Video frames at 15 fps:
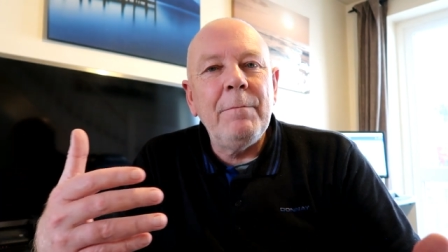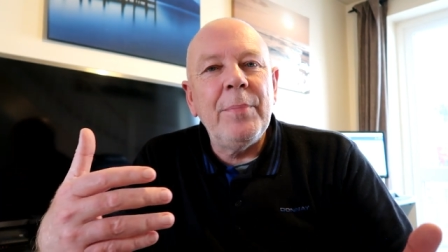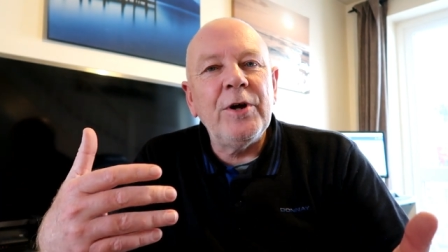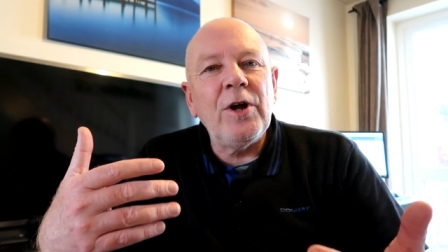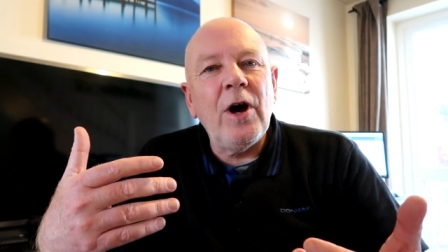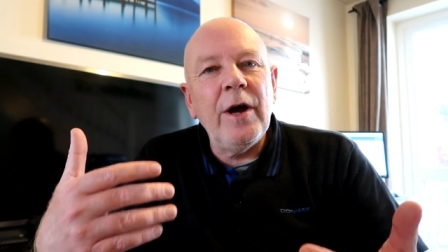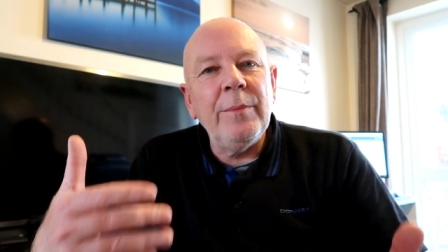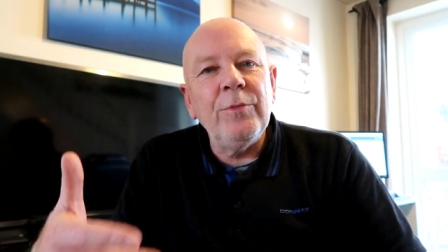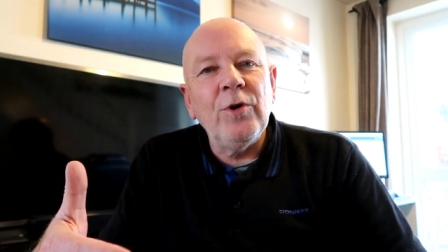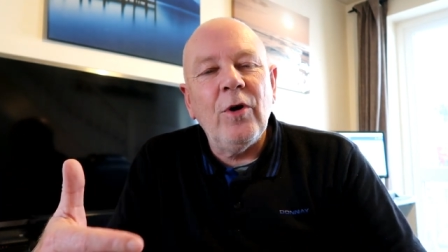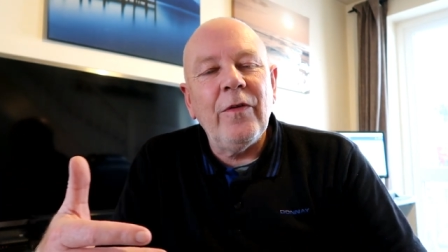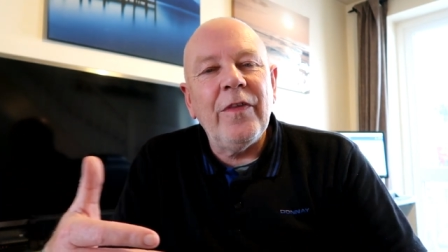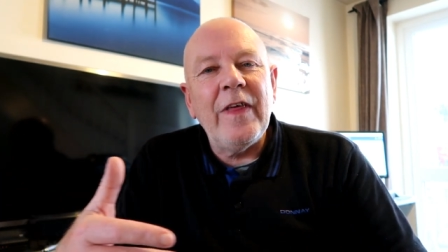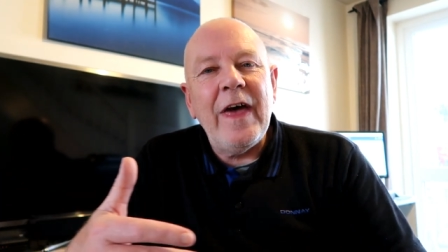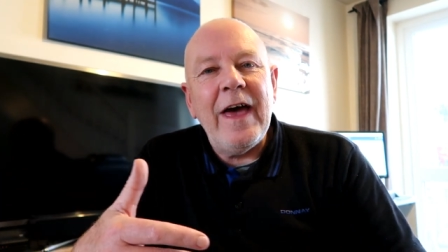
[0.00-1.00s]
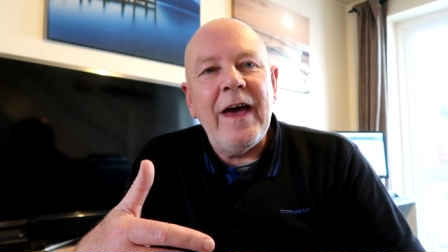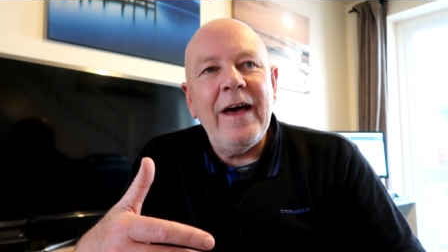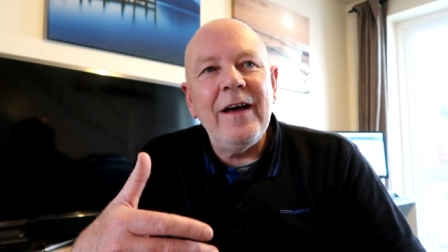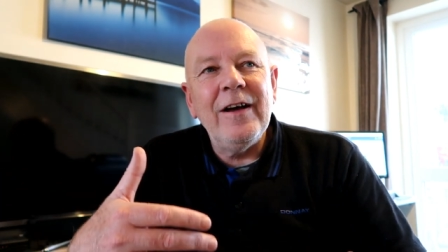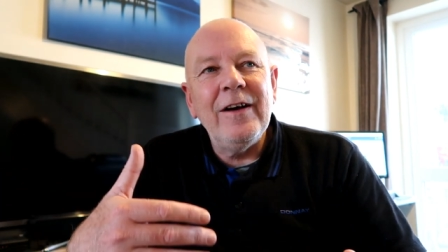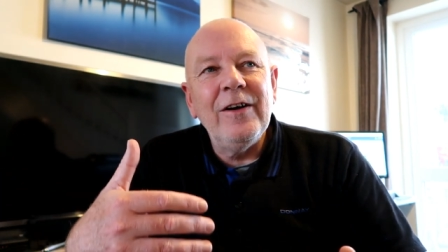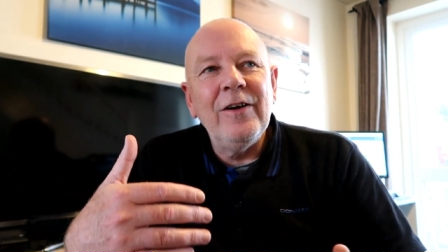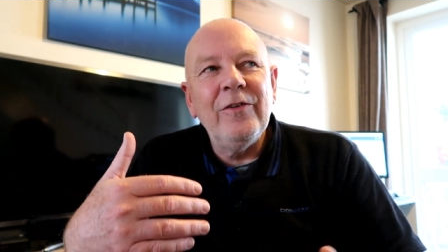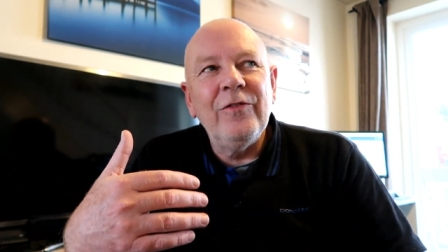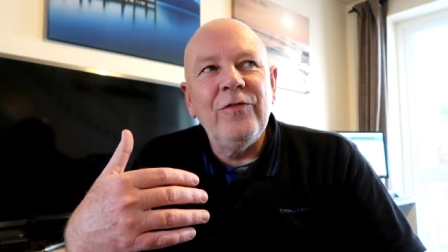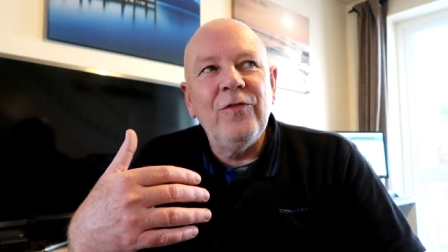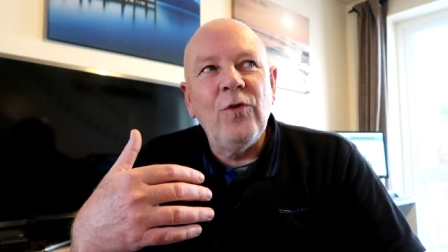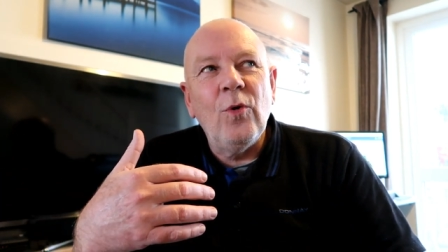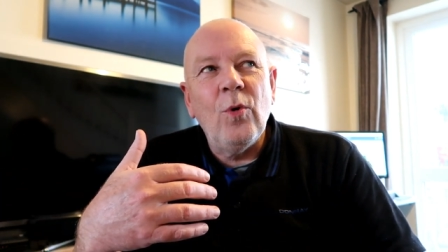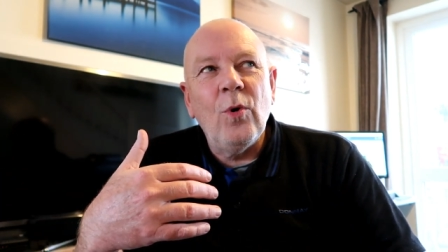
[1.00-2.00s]
But I'm not there
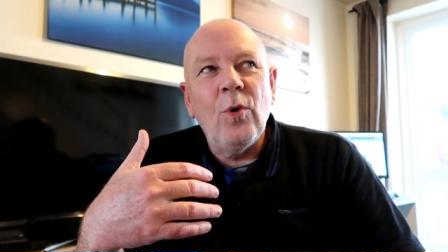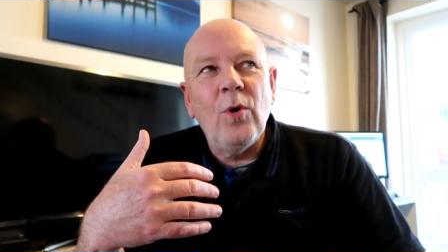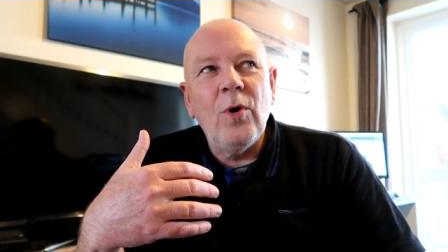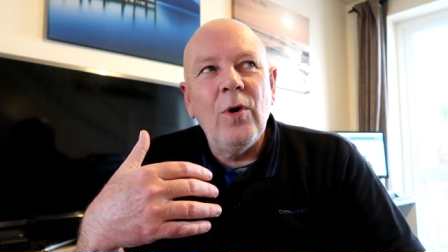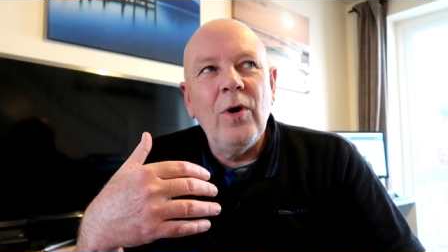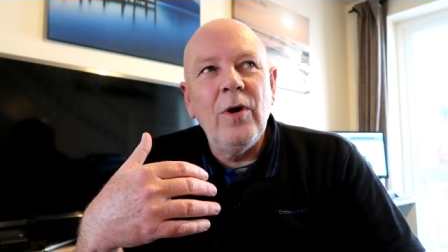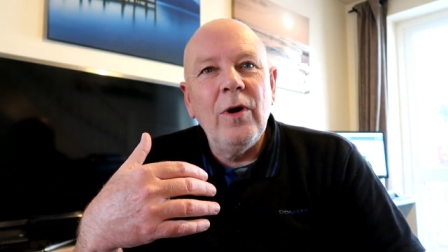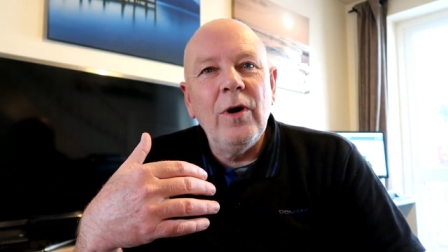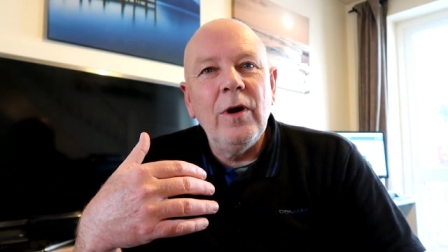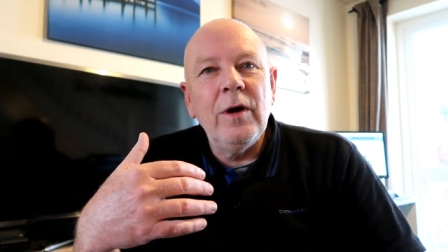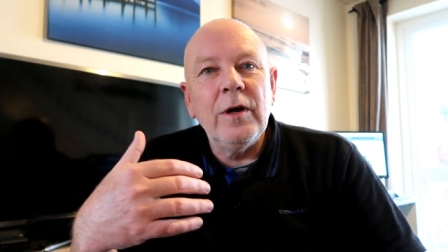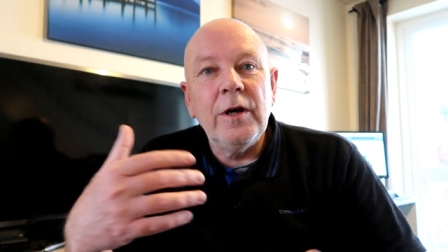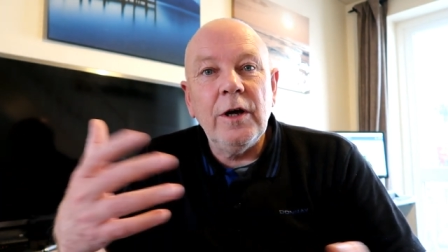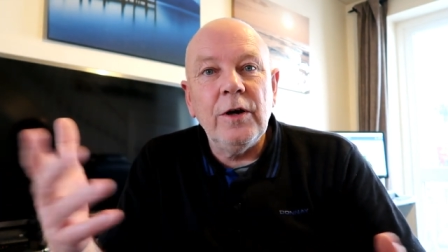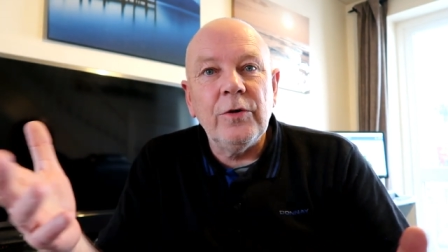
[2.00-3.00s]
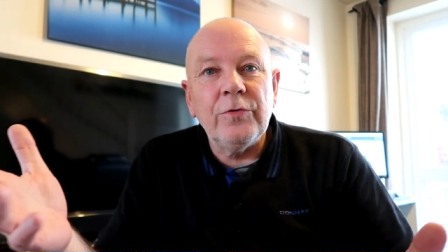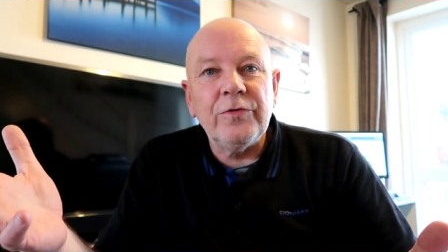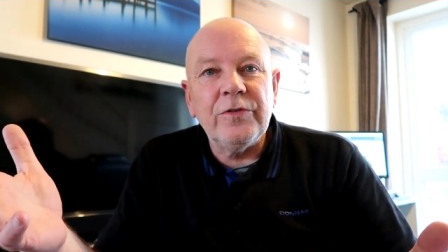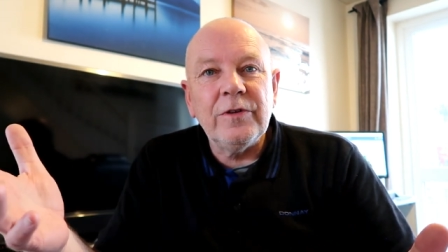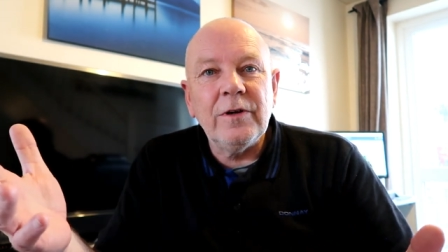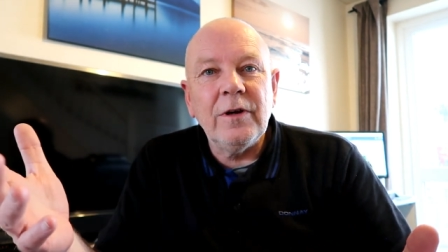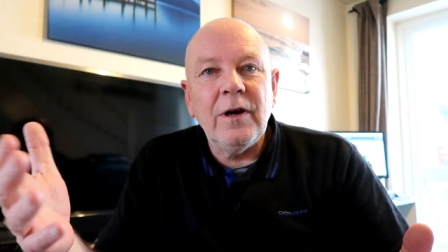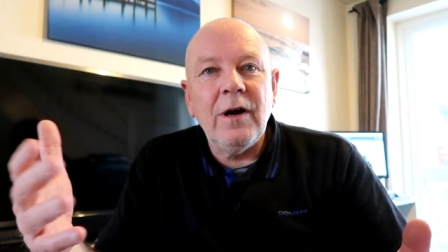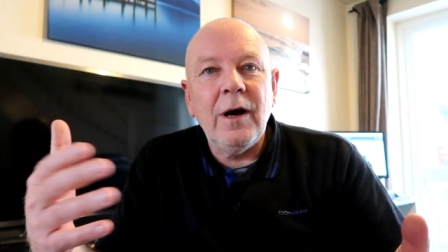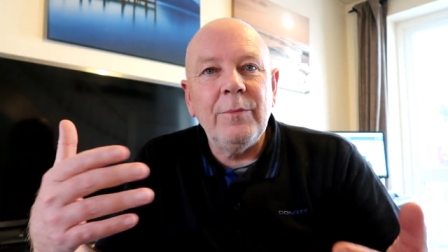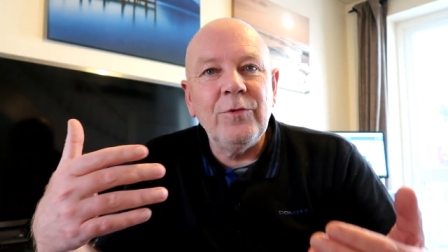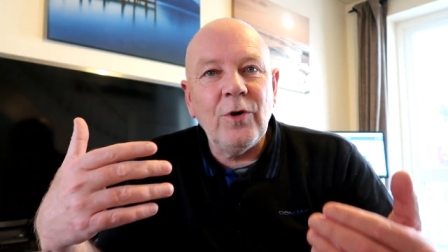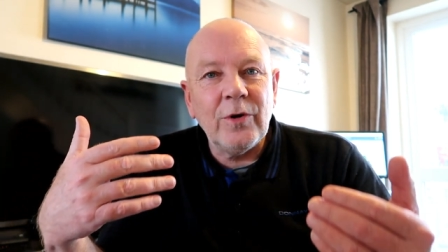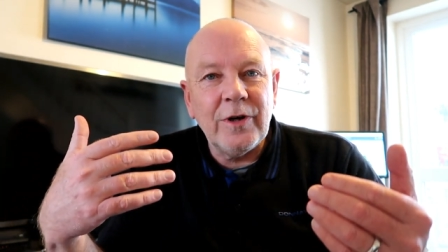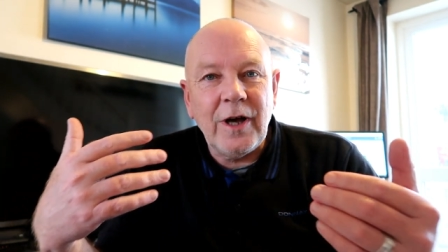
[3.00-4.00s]
for girls.
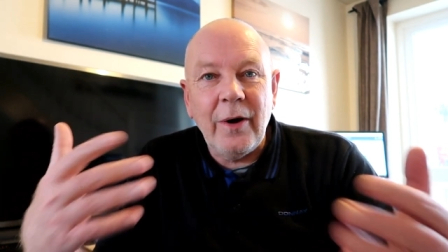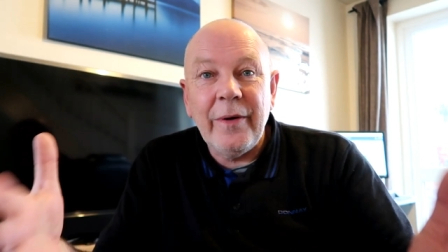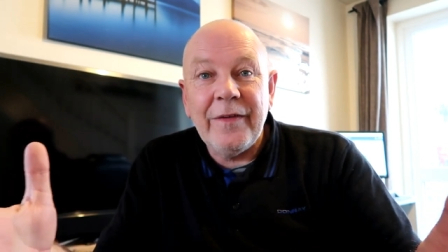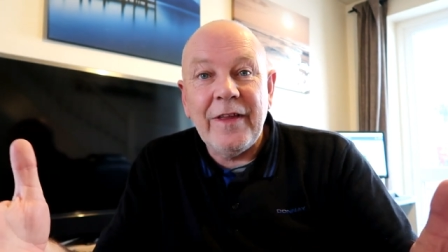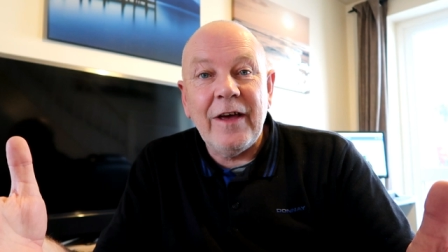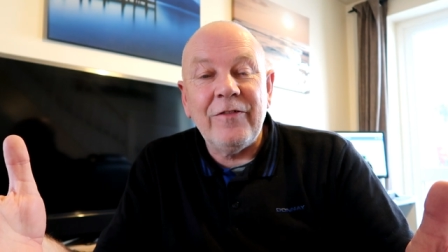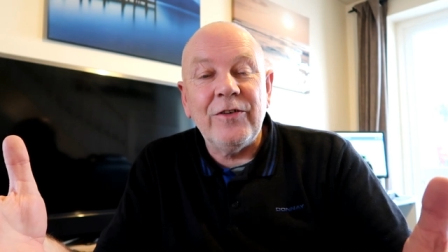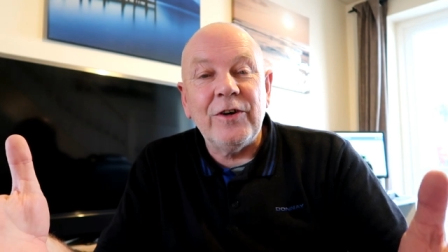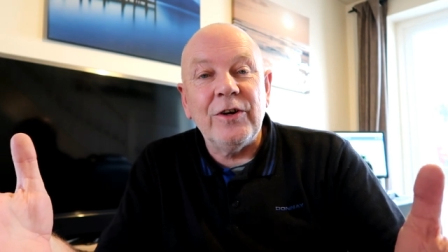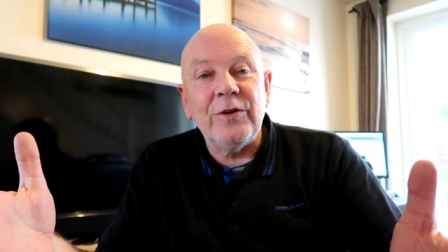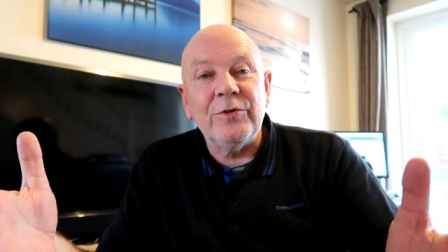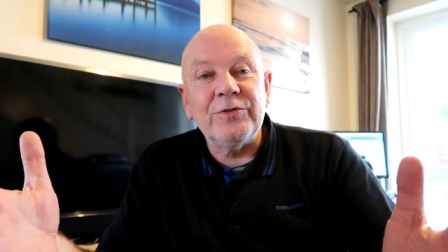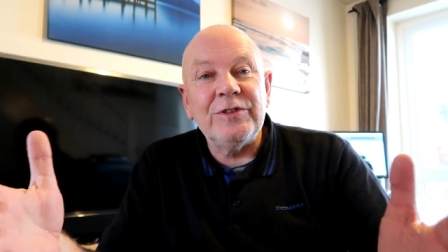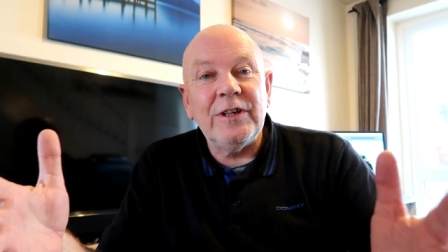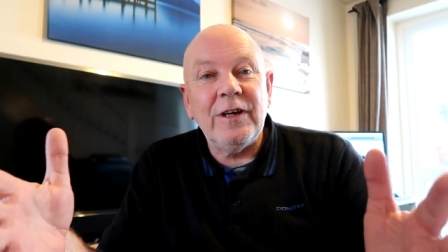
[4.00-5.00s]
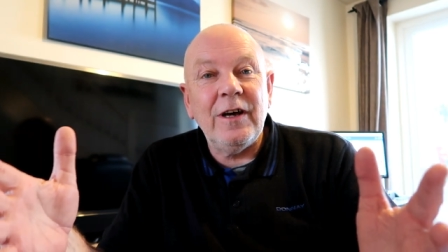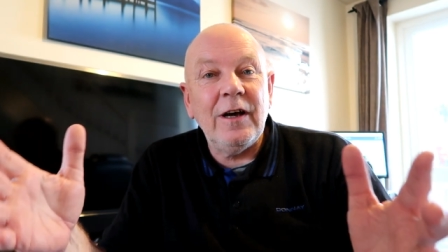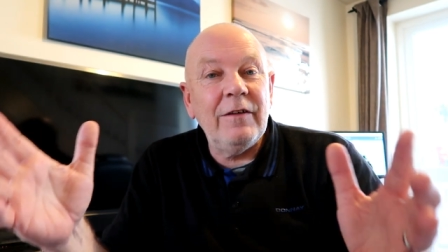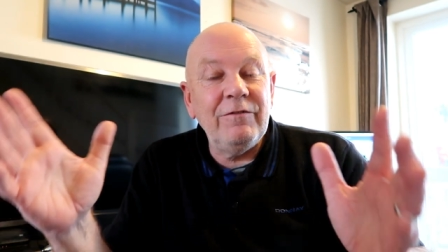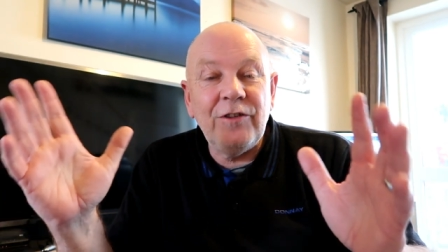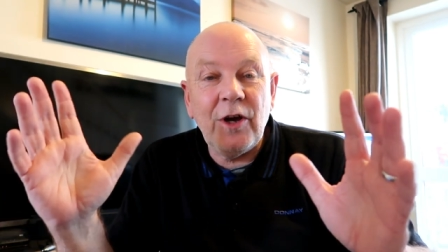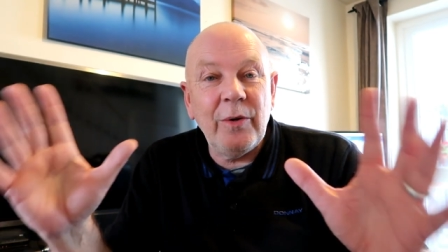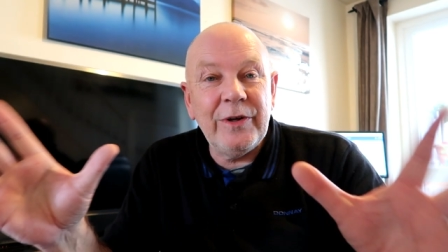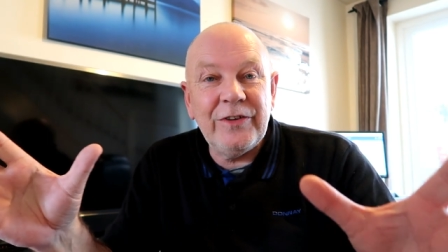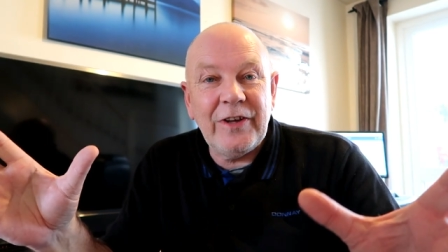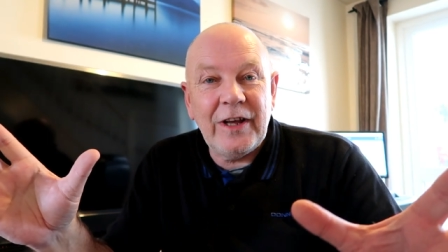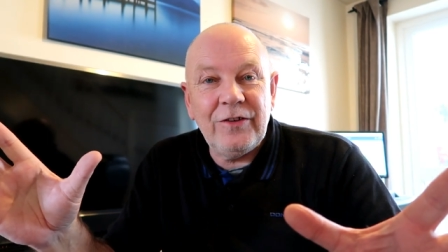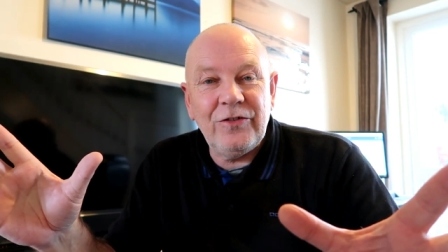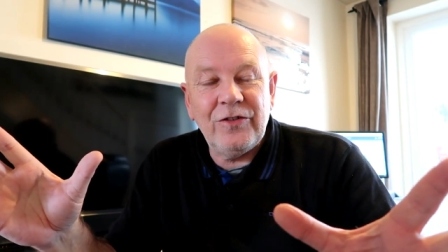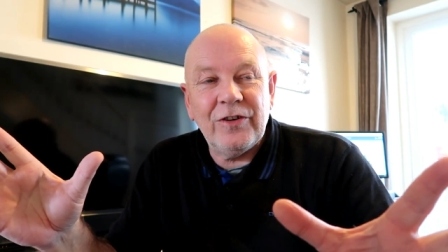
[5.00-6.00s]
I'm not going there for girls. No
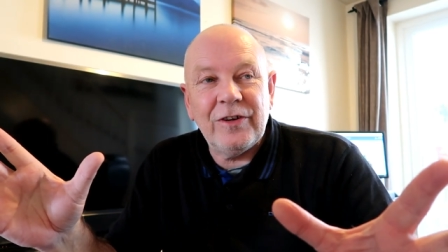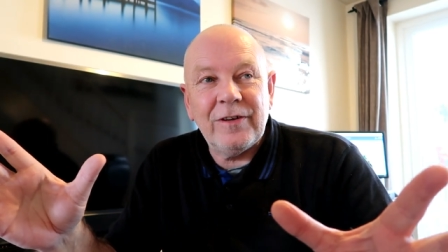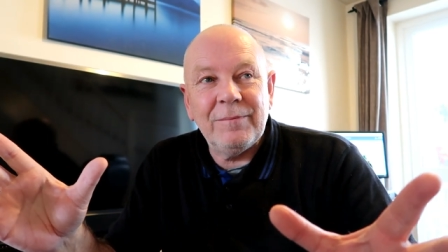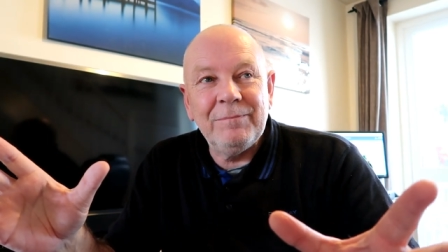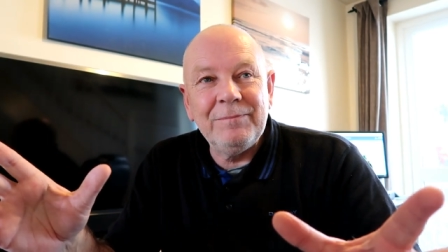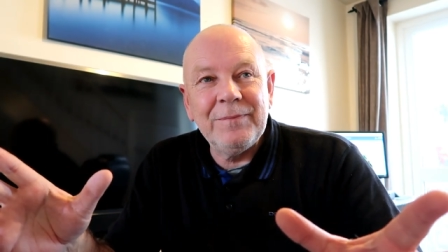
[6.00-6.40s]
intention.